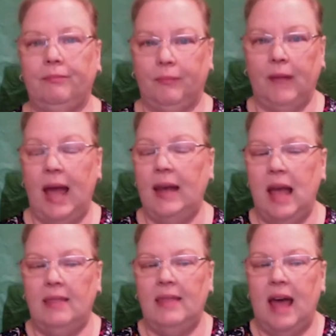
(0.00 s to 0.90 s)

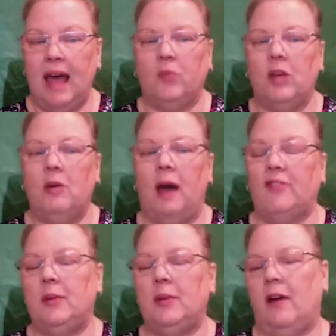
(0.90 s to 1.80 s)
And that's why you have
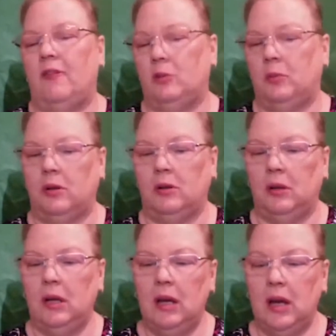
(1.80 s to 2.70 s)
to be comfortable
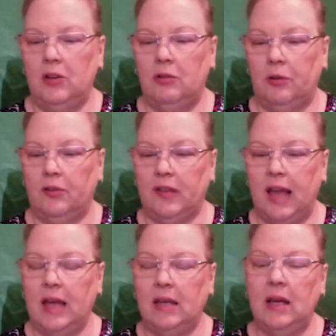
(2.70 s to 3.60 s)
in your own
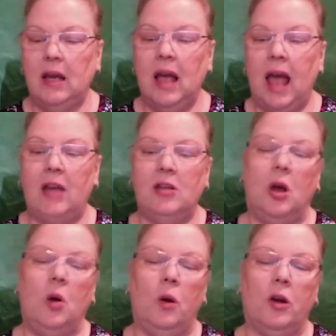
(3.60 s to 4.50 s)
skin and
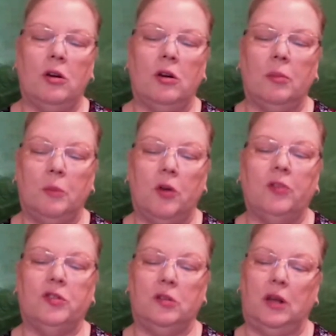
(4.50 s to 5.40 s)
know where your
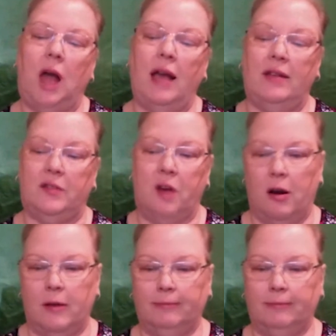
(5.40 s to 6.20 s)
personal lines are.